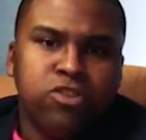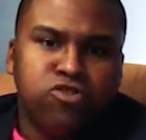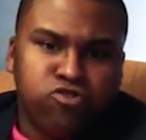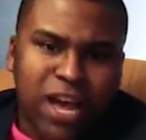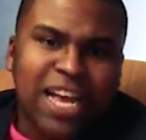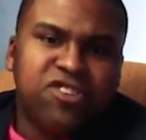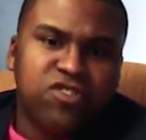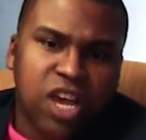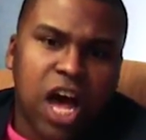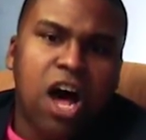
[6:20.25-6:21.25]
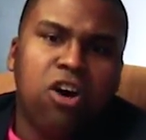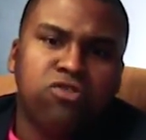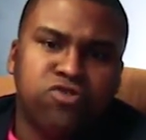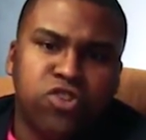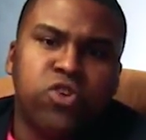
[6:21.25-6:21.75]
Distractions
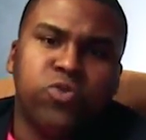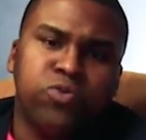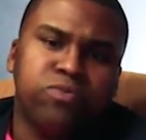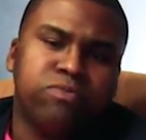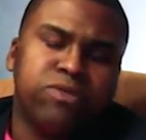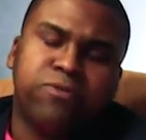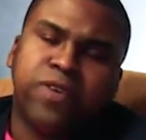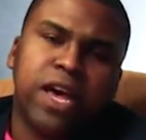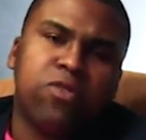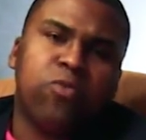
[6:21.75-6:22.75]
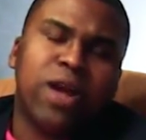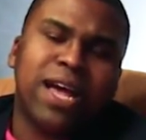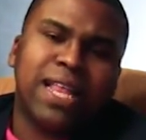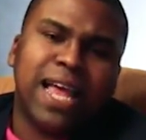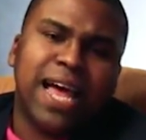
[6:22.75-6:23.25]
cause you to fail to
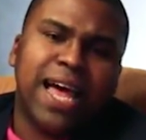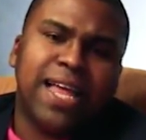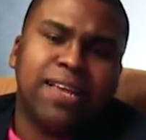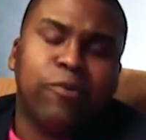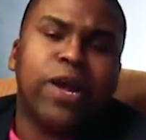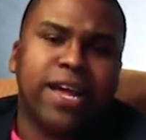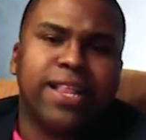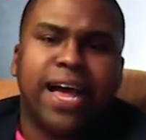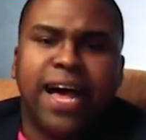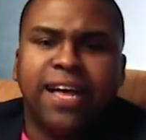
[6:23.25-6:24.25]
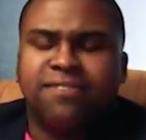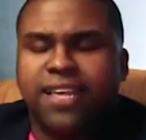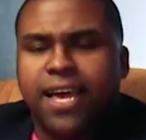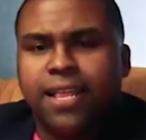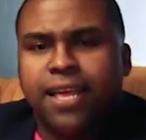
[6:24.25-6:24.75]
recognize
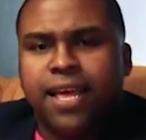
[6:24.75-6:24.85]
that